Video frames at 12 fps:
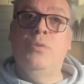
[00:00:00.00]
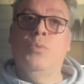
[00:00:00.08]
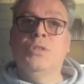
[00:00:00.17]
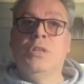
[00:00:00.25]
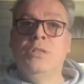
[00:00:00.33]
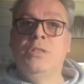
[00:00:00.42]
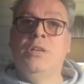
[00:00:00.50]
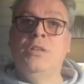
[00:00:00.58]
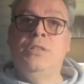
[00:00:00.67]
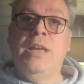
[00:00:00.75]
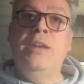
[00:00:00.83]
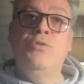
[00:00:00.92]
was considered
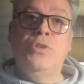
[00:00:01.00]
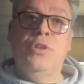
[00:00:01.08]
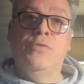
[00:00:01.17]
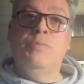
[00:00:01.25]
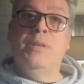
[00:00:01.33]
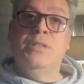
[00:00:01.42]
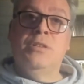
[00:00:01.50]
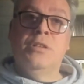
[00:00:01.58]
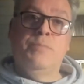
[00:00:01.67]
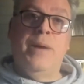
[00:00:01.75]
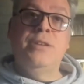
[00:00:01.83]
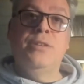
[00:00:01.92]
dangerous enough to be
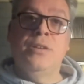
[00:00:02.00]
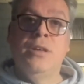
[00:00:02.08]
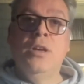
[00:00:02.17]
suspected